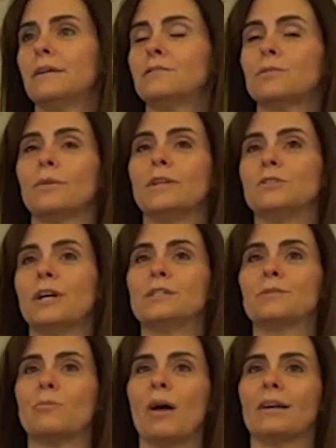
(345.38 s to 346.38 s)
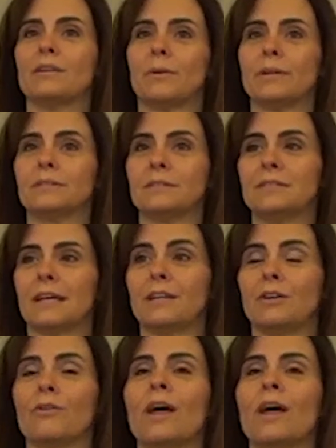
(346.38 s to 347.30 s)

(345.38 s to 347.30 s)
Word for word: So they transfer back to us in second year.